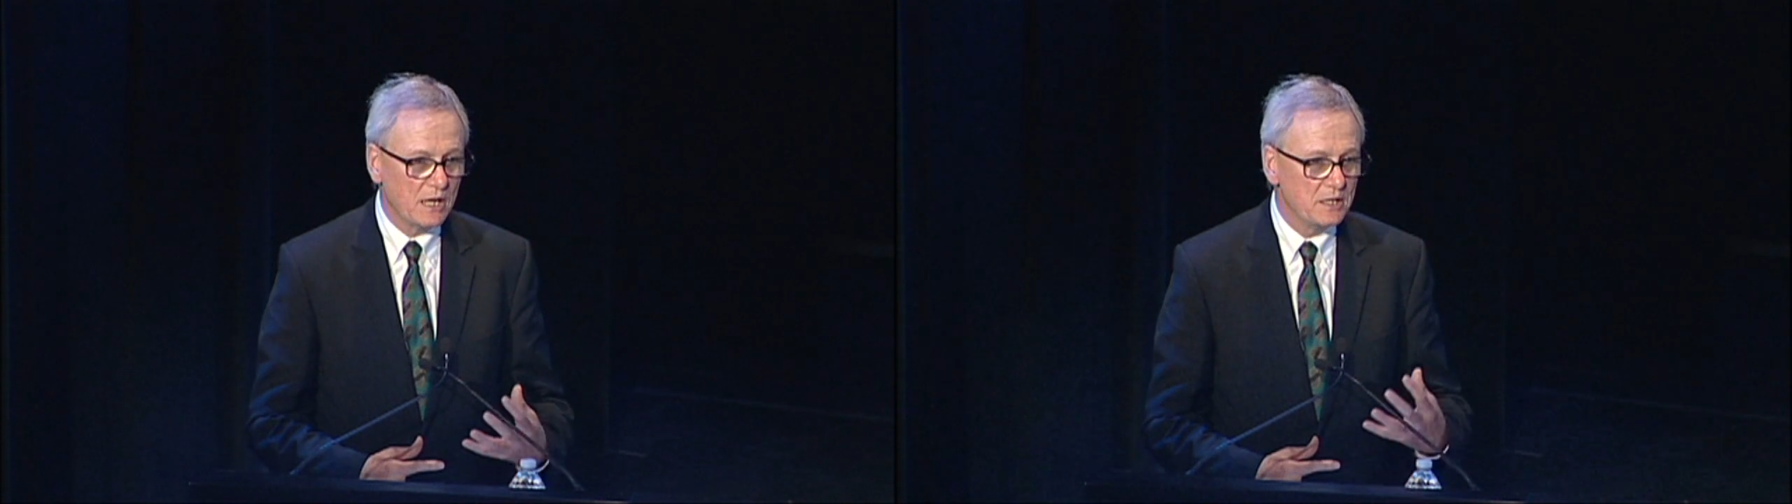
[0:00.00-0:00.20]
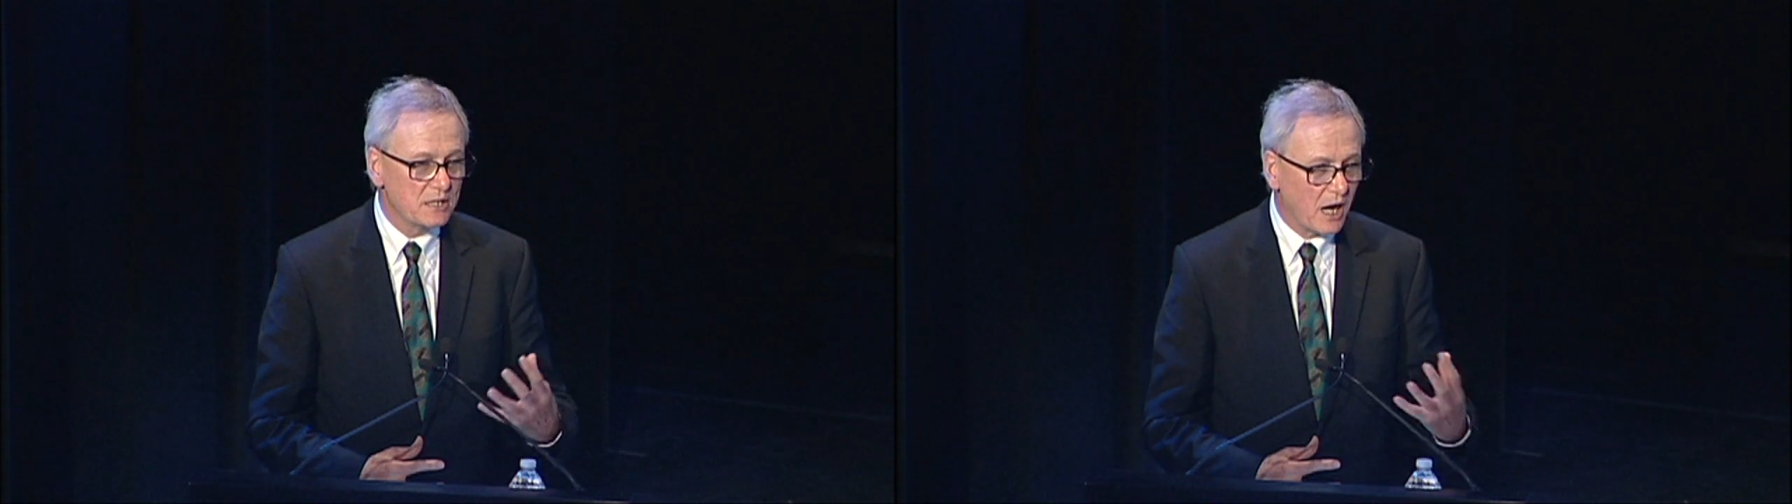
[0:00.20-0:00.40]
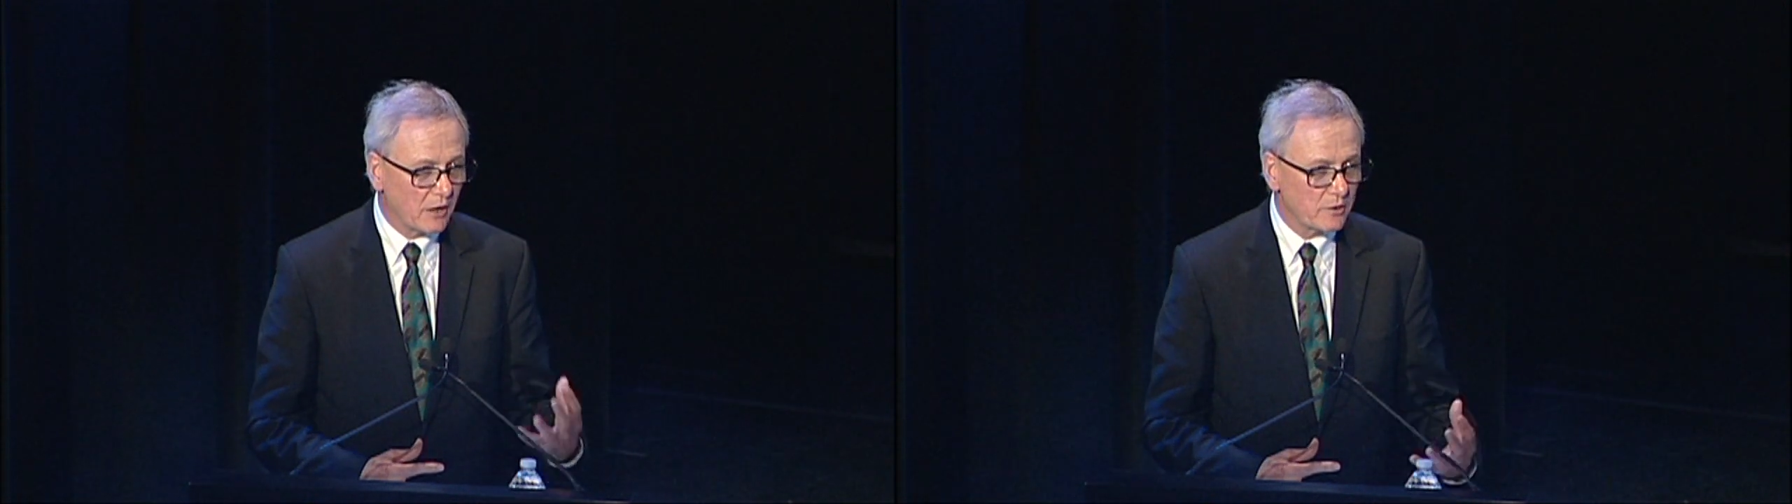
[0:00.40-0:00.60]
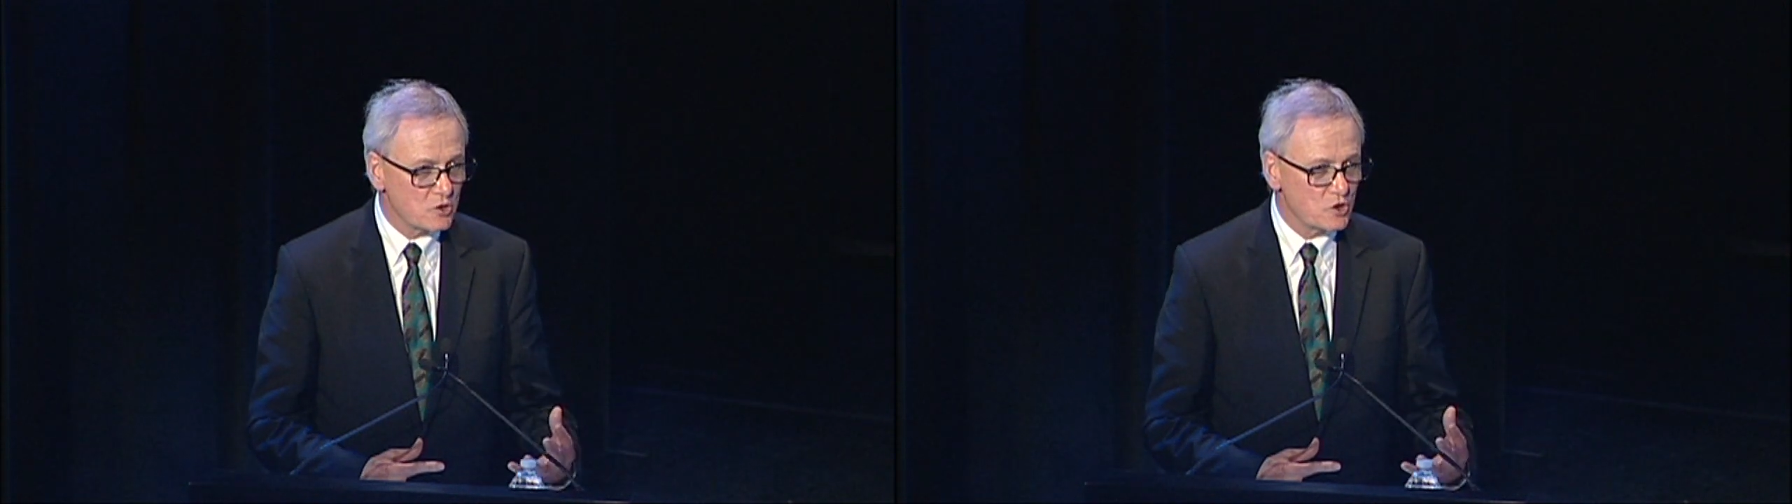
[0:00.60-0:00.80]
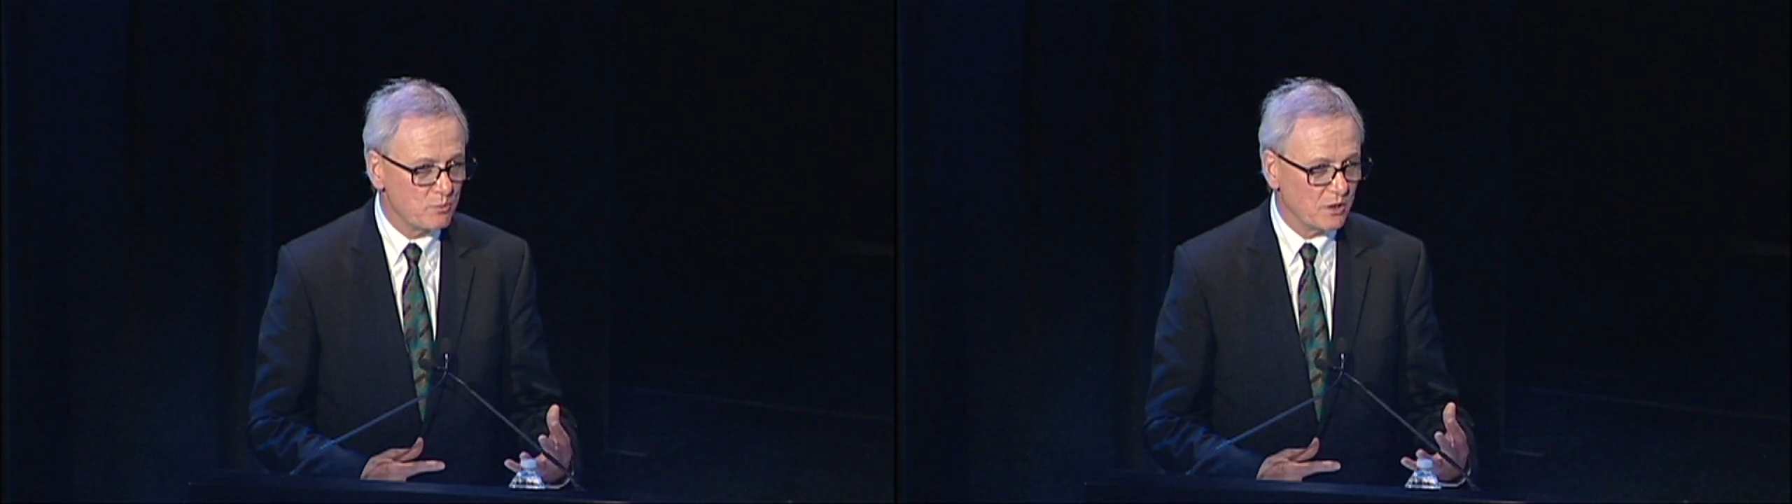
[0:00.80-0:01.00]

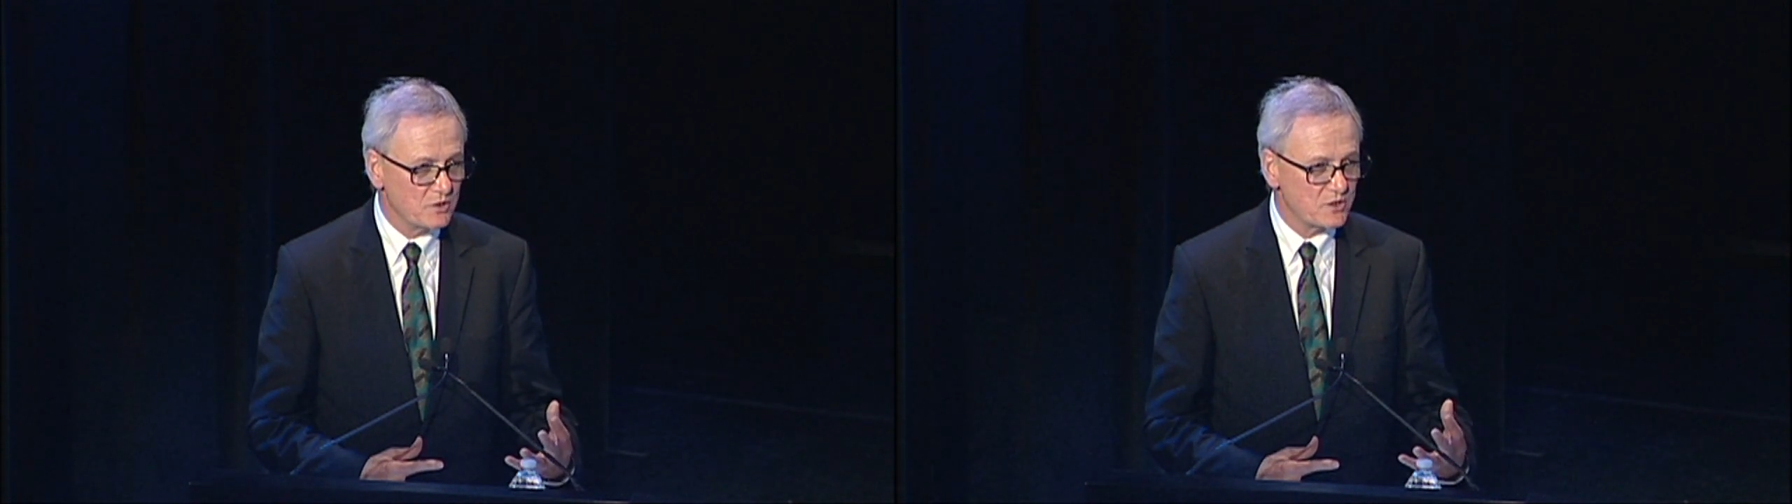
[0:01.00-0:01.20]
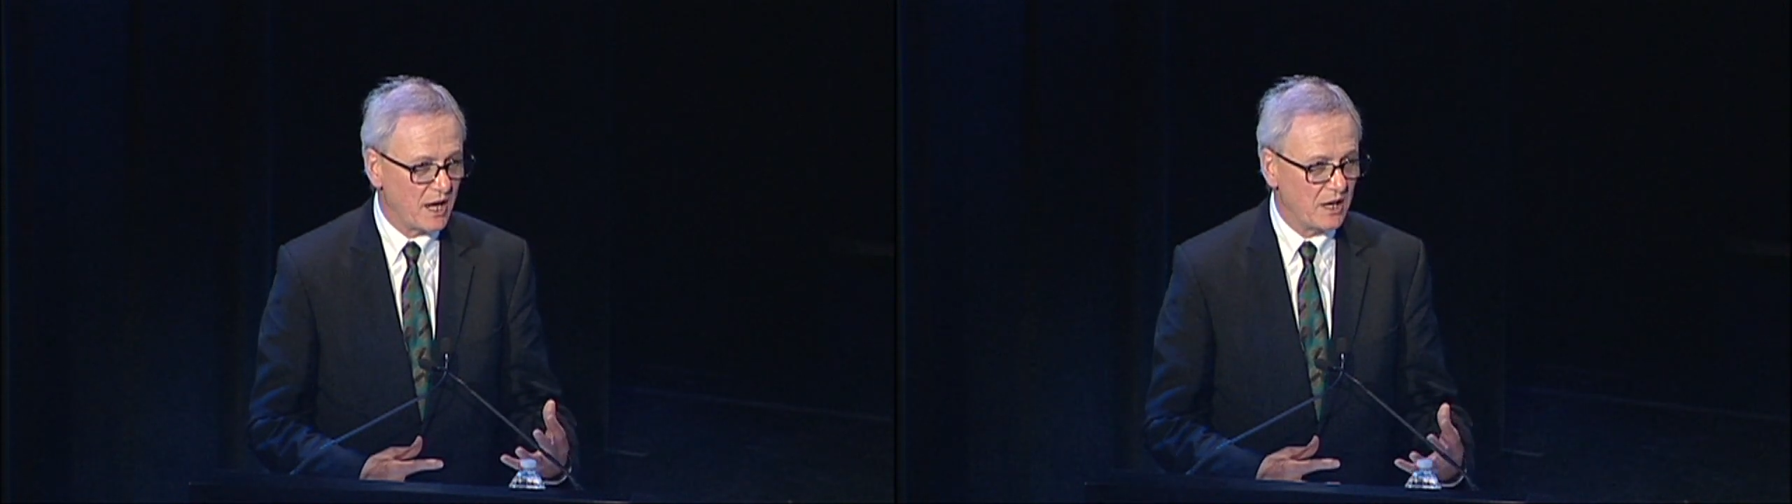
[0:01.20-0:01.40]
encouragement,